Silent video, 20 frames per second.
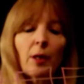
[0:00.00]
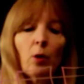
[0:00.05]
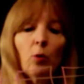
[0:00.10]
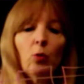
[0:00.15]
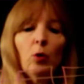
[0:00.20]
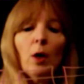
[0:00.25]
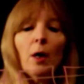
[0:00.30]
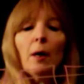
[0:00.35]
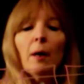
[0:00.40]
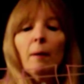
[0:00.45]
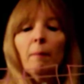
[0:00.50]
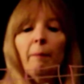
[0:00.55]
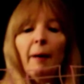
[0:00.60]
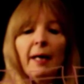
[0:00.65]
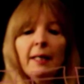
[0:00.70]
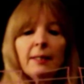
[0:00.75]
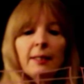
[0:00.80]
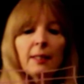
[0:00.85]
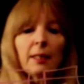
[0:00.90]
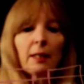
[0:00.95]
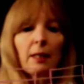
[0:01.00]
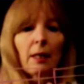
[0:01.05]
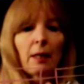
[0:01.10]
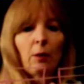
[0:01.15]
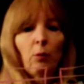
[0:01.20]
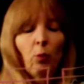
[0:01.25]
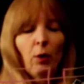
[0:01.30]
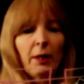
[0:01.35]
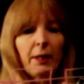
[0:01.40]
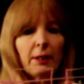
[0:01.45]
So
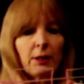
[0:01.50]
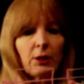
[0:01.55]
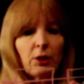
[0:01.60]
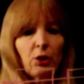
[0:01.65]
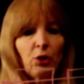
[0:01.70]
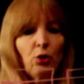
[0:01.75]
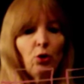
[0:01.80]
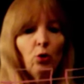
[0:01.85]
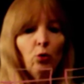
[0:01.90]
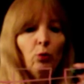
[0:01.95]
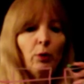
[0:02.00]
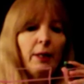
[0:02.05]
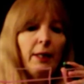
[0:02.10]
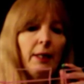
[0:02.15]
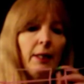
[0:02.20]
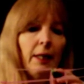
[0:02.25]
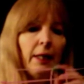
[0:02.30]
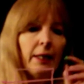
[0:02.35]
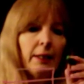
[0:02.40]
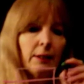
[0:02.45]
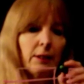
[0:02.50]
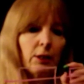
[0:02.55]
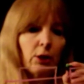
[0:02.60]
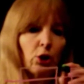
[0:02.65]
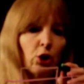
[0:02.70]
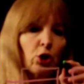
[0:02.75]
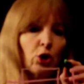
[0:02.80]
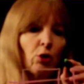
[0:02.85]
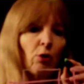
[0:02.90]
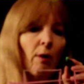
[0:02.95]
basically what it's doing is
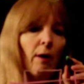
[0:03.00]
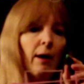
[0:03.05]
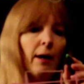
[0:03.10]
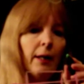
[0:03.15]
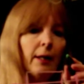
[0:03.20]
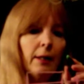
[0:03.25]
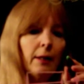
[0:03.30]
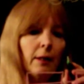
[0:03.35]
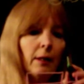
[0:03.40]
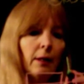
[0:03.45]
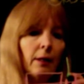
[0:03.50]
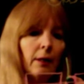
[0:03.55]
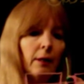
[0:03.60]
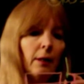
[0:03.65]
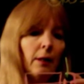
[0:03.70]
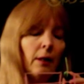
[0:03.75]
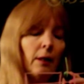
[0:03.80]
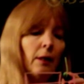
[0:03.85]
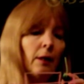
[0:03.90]
it's trying to